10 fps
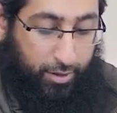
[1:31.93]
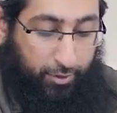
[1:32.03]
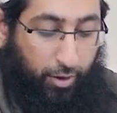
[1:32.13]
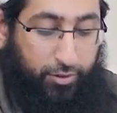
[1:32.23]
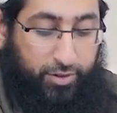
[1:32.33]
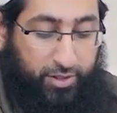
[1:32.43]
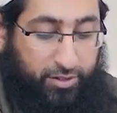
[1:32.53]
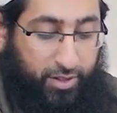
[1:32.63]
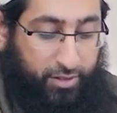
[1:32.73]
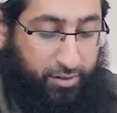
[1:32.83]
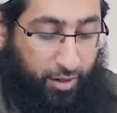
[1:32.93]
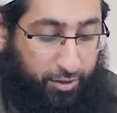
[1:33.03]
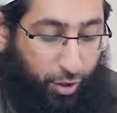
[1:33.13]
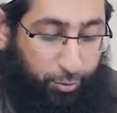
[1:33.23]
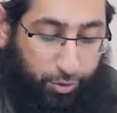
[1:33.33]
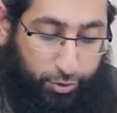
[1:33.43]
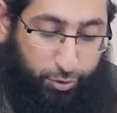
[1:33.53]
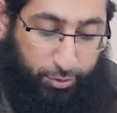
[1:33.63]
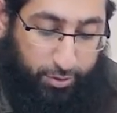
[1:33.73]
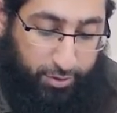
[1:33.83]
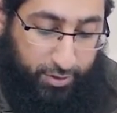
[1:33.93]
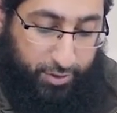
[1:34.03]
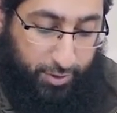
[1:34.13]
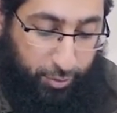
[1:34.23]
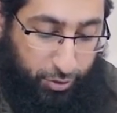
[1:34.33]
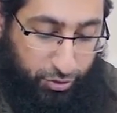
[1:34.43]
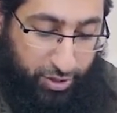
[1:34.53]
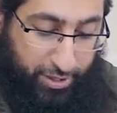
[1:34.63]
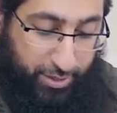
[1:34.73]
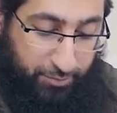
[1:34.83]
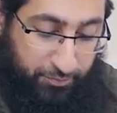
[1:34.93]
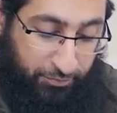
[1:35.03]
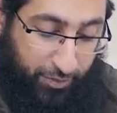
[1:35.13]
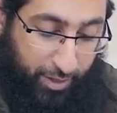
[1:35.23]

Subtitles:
Obviously, these things are not makruh, but don't try them.